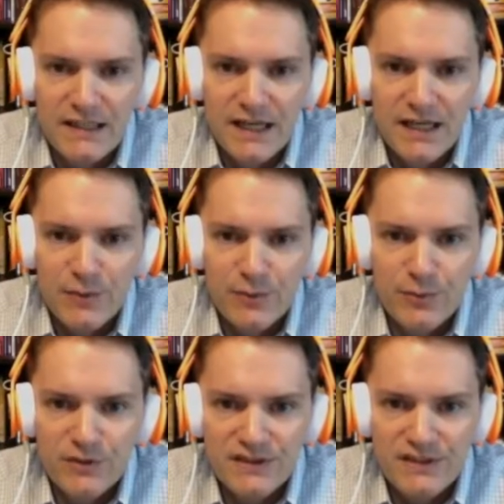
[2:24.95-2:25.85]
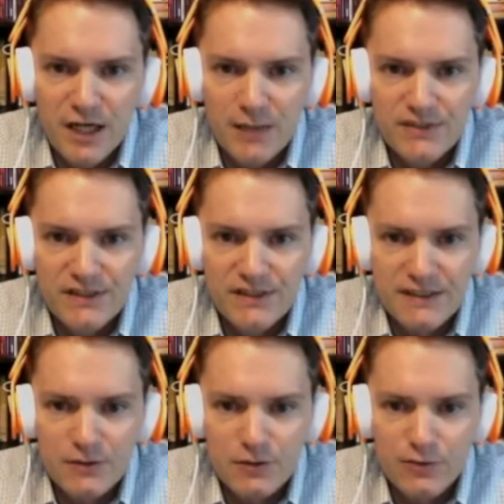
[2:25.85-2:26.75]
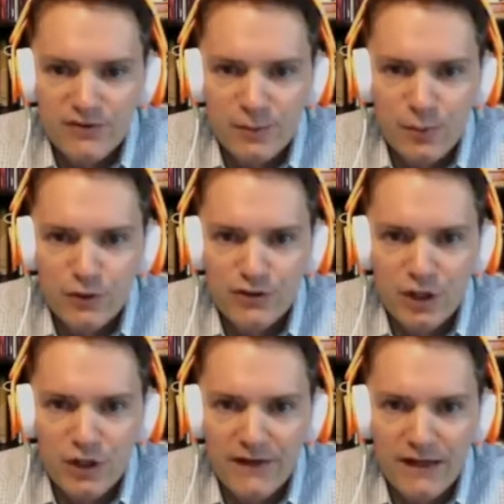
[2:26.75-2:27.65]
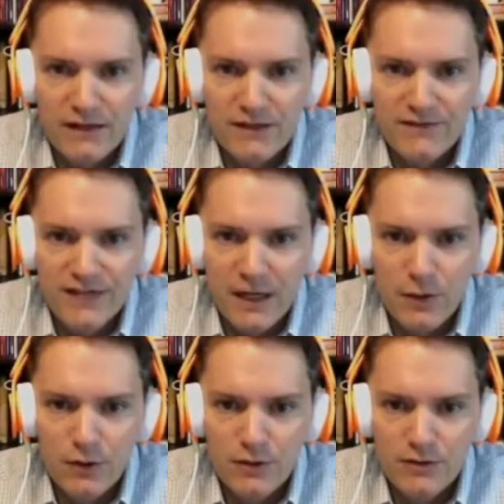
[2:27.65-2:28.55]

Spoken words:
And I'm going to put these gobs in and get a little bit of a push on that left tower.